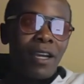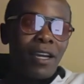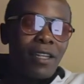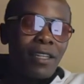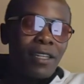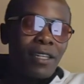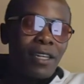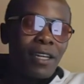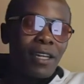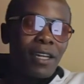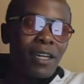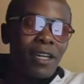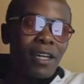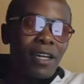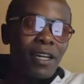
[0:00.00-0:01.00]
and
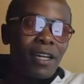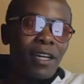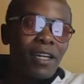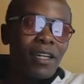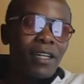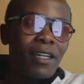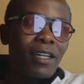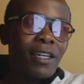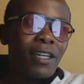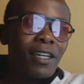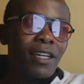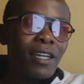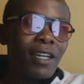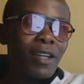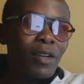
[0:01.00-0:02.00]

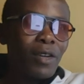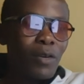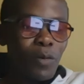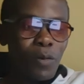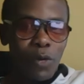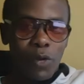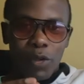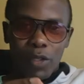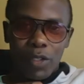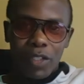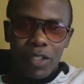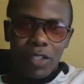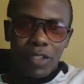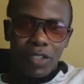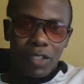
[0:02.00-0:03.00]

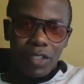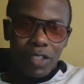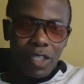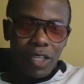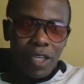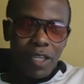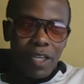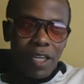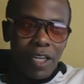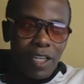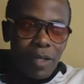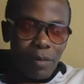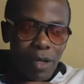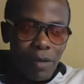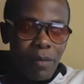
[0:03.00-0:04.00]
I
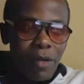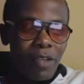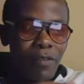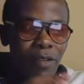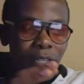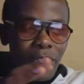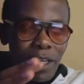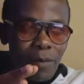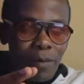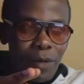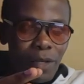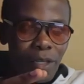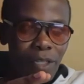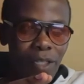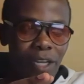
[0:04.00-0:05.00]
remember even
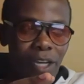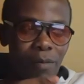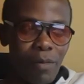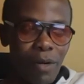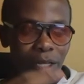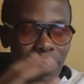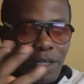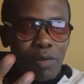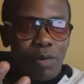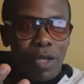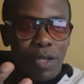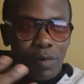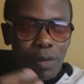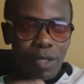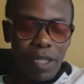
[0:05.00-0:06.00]
her brother
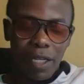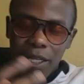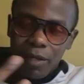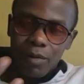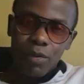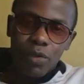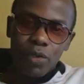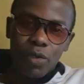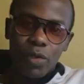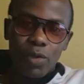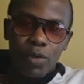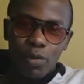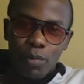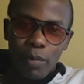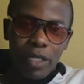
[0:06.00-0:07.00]
trying to tell her to join
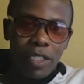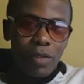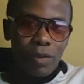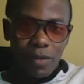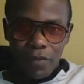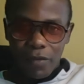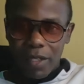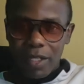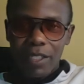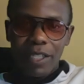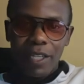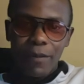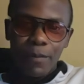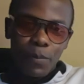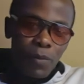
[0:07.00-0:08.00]
YouTube, but she was very
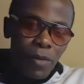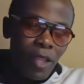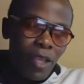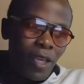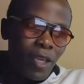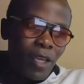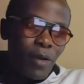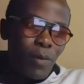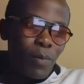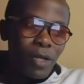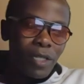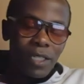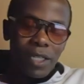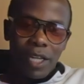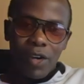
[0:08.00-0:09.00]
shy.
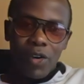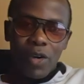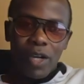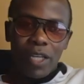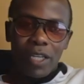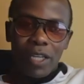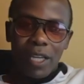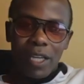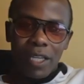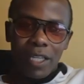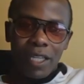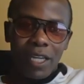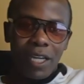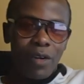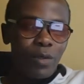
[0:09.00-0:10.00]
But now I
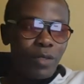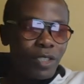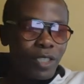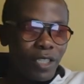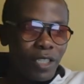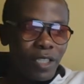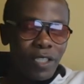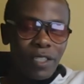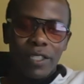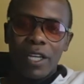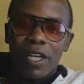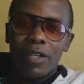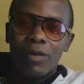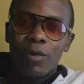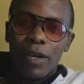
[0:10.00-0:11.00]
like how she is
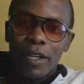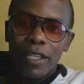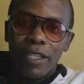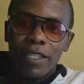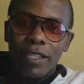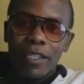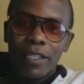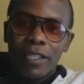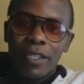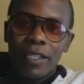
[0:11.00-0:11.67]
hardworking.